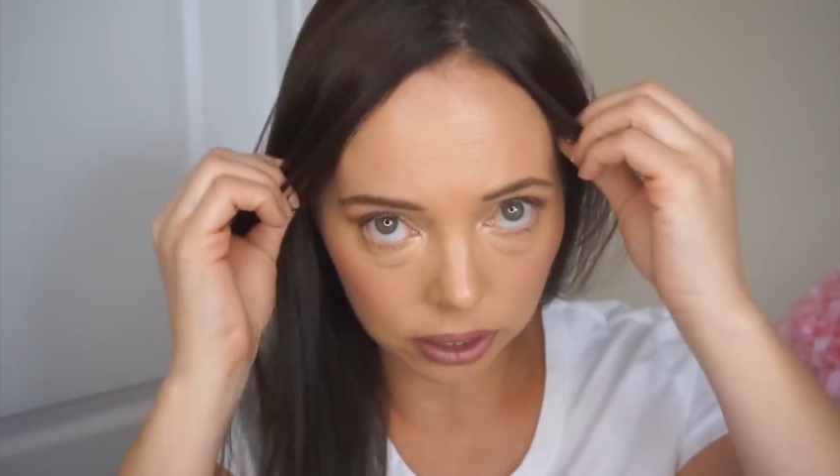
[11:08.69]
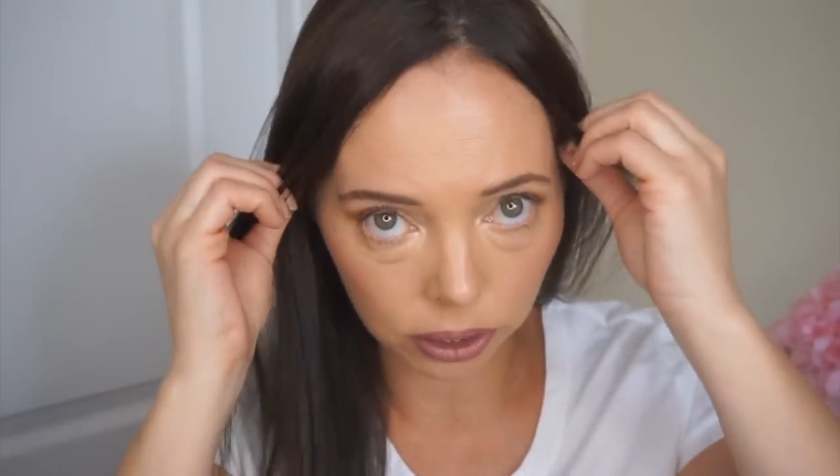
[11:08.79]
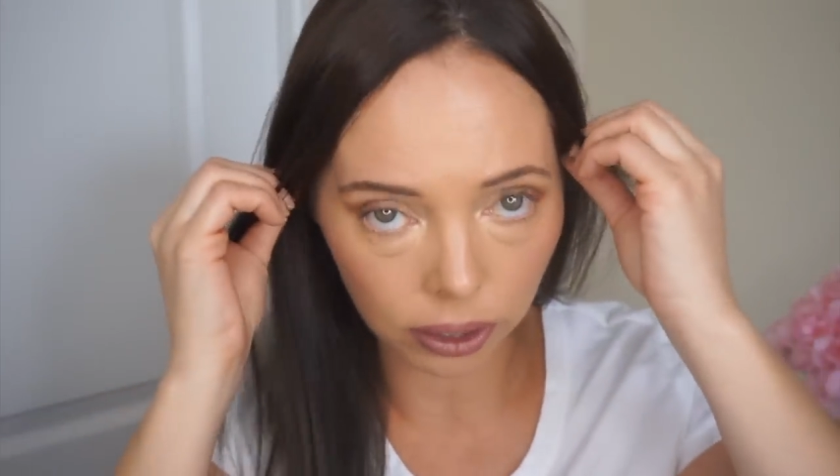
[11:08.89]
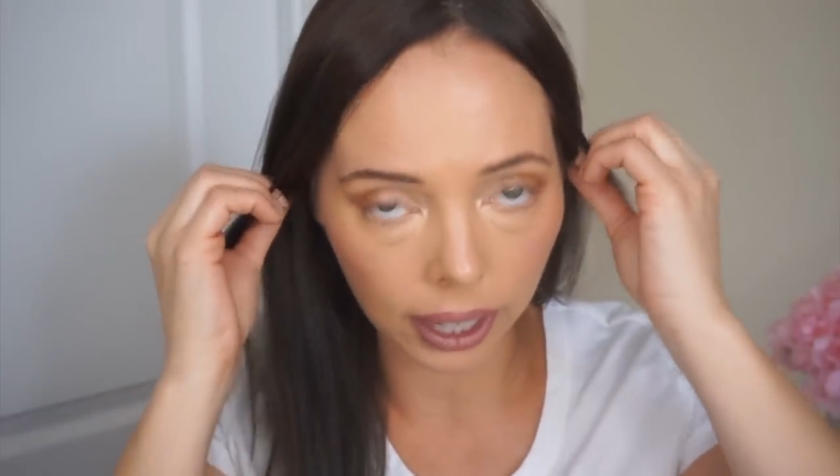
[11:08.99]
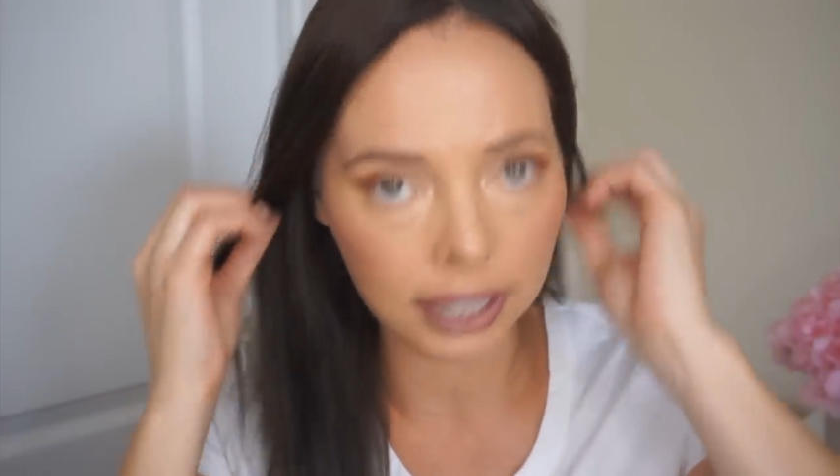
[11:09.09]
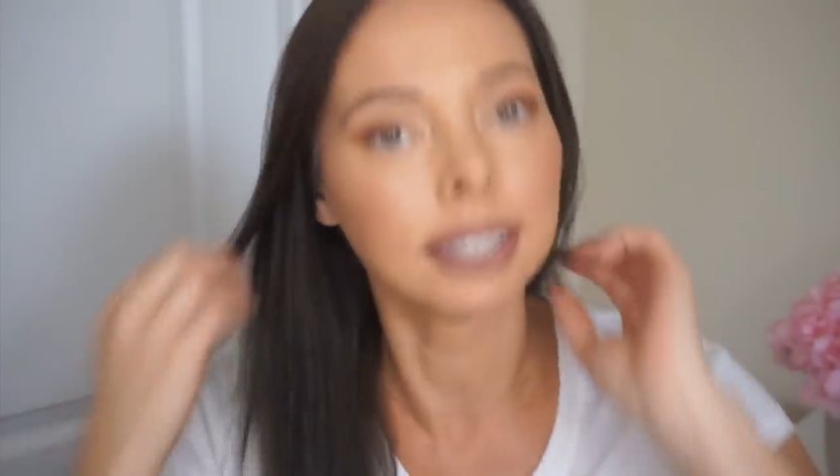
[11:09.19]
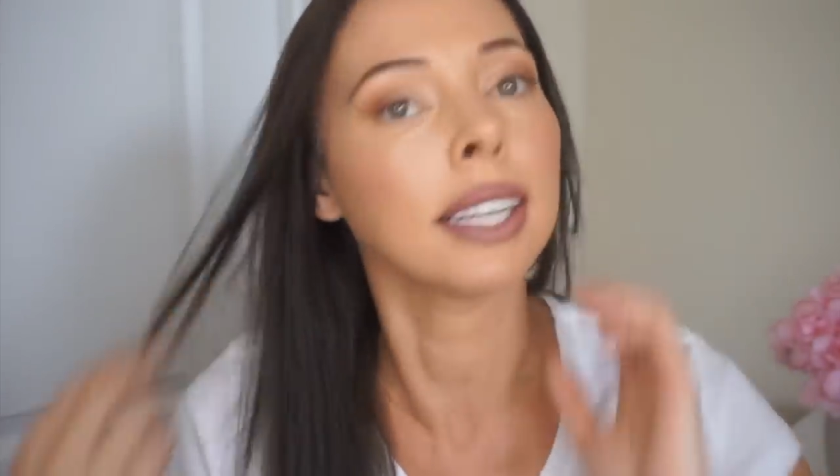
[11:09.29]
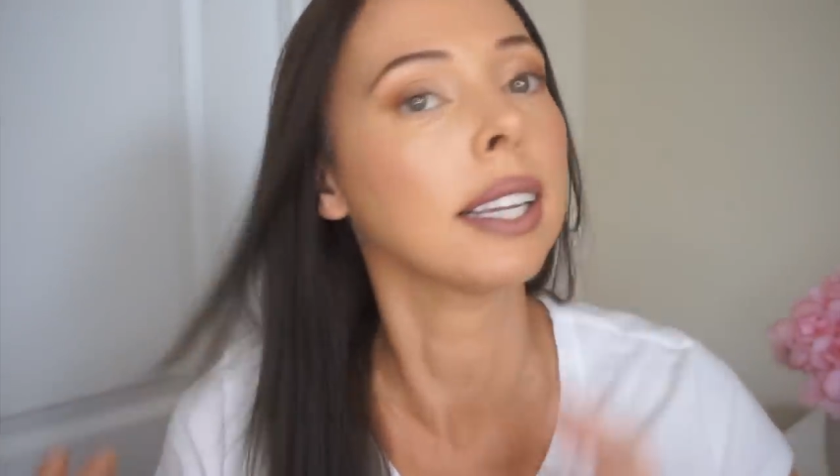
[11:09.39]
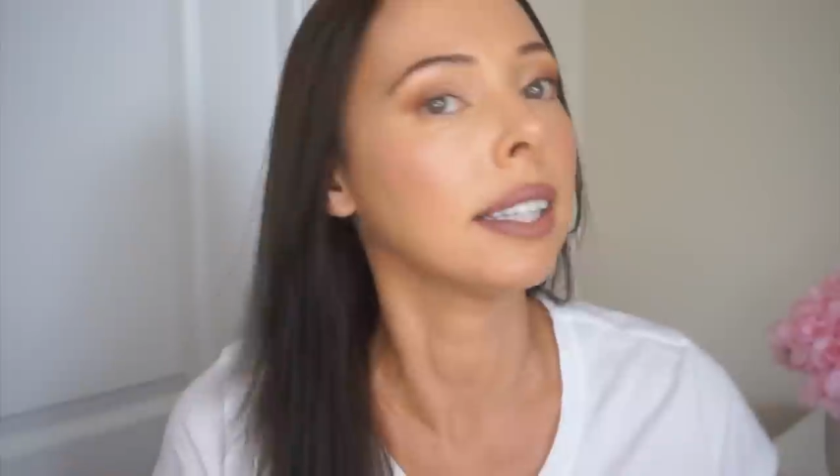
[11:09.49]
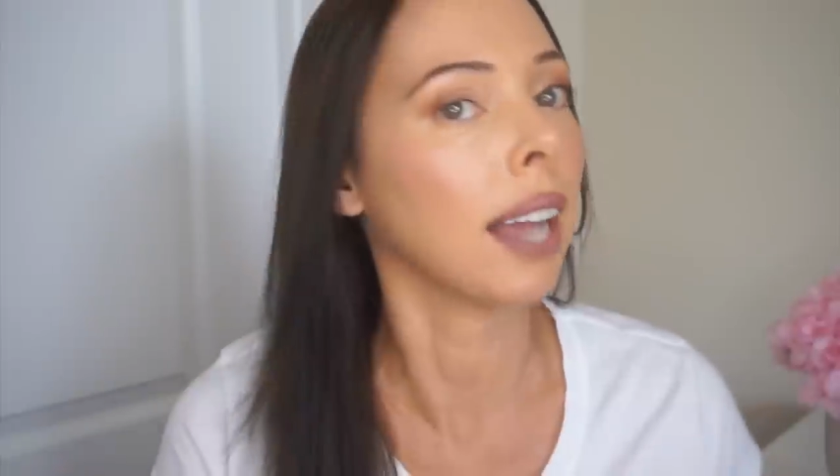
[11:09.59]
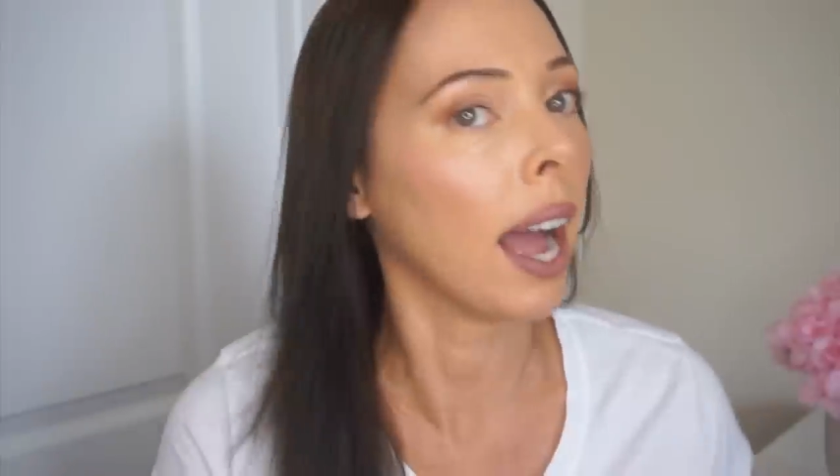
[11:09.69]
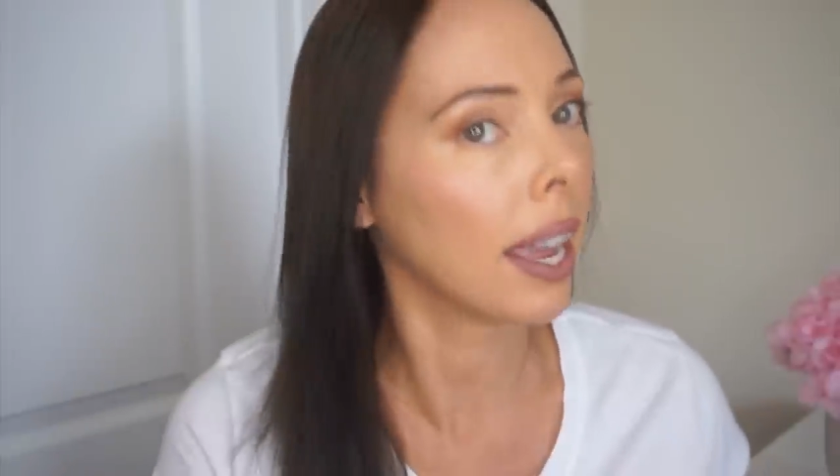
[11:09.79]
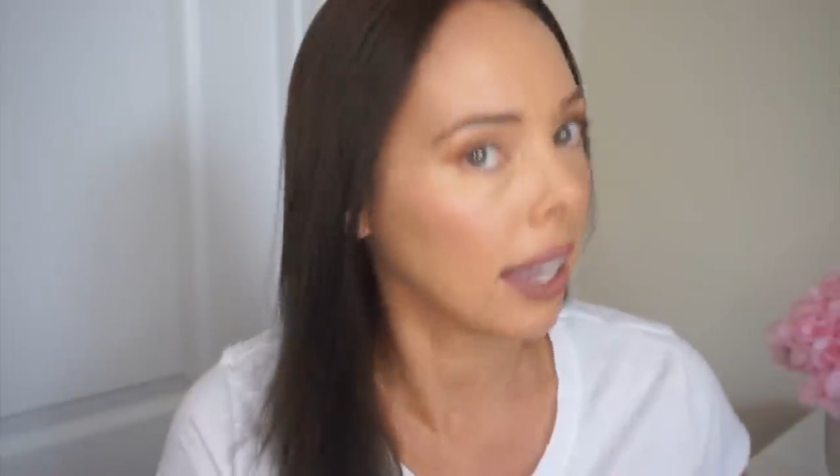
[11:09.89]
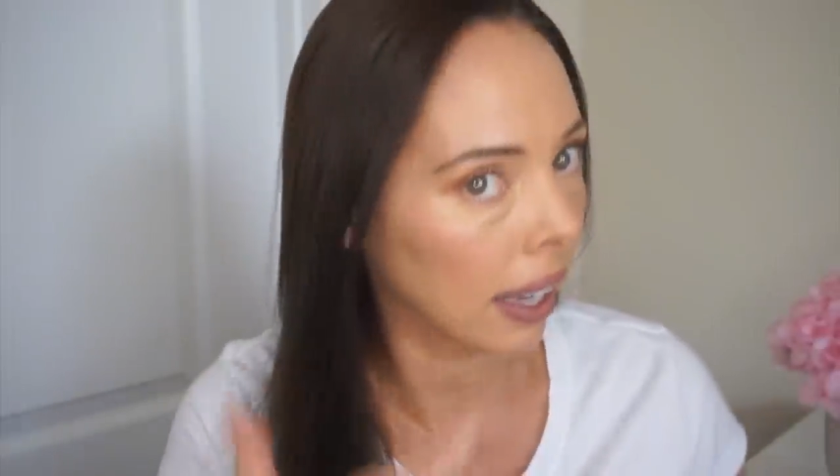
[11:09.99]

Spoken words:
to you that I didn't dye it.